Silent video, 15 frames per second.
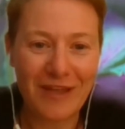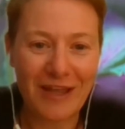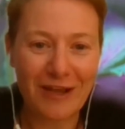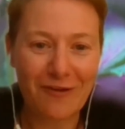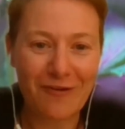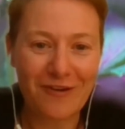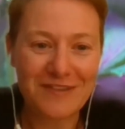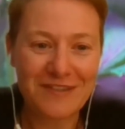
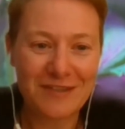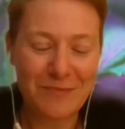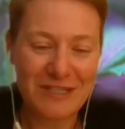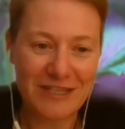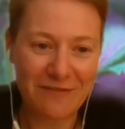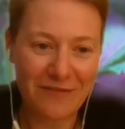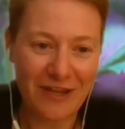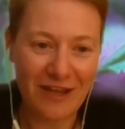across the
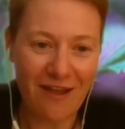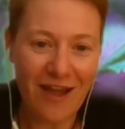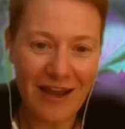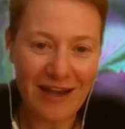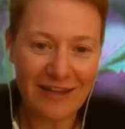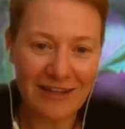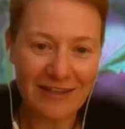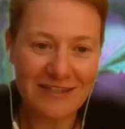Pacific
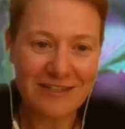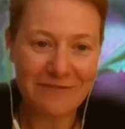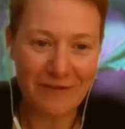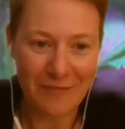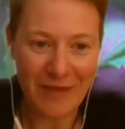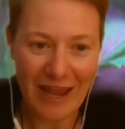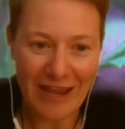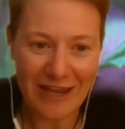Islands,
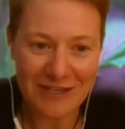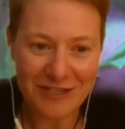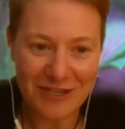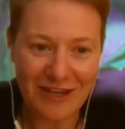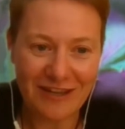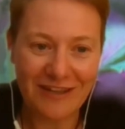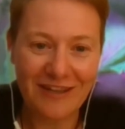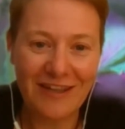from
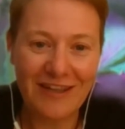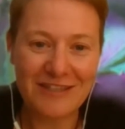Asia.